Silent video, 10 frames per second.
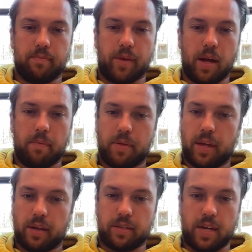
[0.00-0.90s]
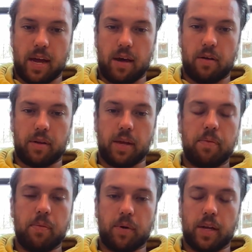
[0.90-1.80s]
dumb things down to get
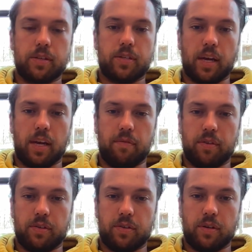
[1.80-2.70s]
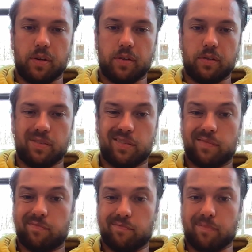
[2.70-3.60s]
people to get saved is is
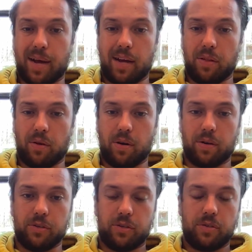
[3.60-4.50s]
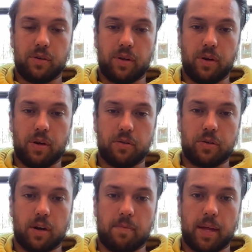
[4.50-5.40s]
by and large, you know,
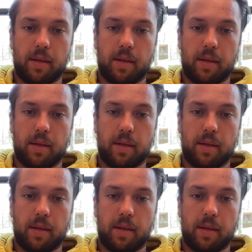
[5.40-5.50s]
started by